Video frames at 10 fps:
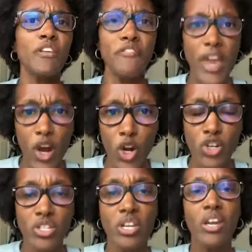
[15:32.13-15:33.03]

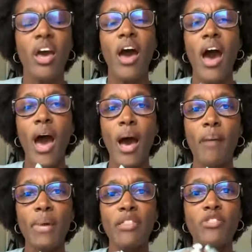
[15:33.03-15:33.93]
affairs,
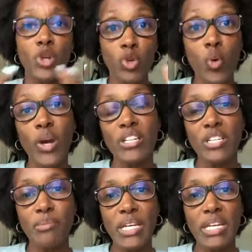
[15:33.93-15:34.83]
there are going
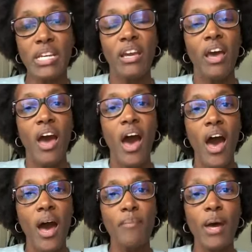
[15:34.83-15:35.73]
to be
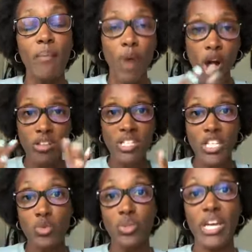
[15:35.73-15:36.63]

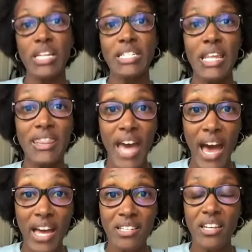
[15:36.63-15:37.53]
policies related to
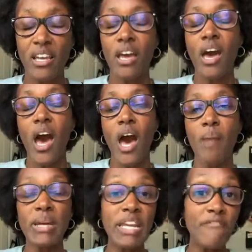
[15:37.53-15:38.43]
that,
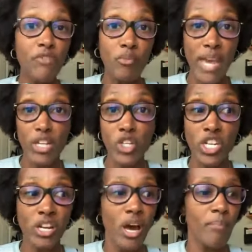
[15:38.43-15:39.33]
and
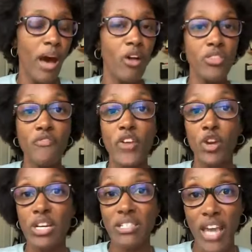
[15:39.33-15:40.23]
information about the
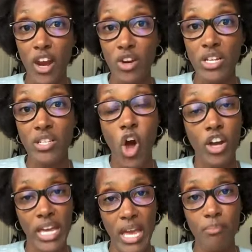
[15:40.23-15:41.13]
various areas
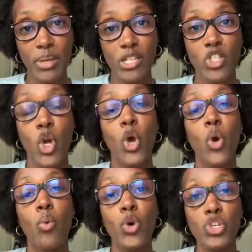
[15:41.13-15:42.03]
on campus
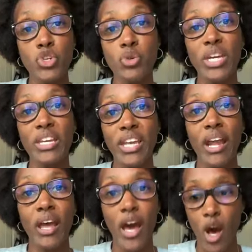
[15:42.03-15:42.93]
where you can
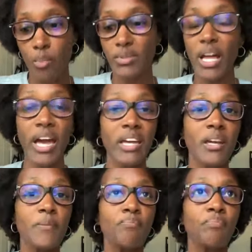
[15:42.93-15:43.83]
get help,
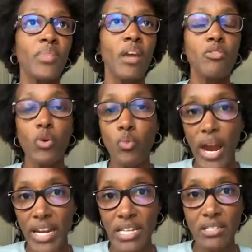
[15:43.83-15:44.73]
like the
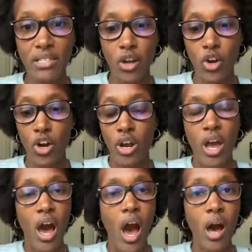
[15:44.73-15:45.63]
writing center,
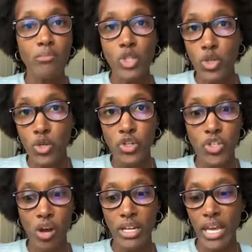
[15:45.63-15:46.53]

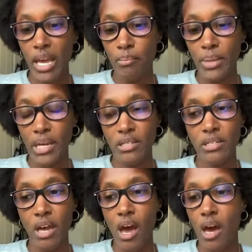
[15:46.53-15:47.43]
tutors on
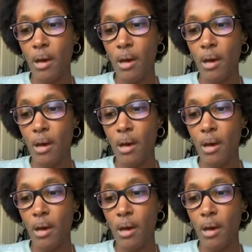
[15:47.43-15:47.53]
campus,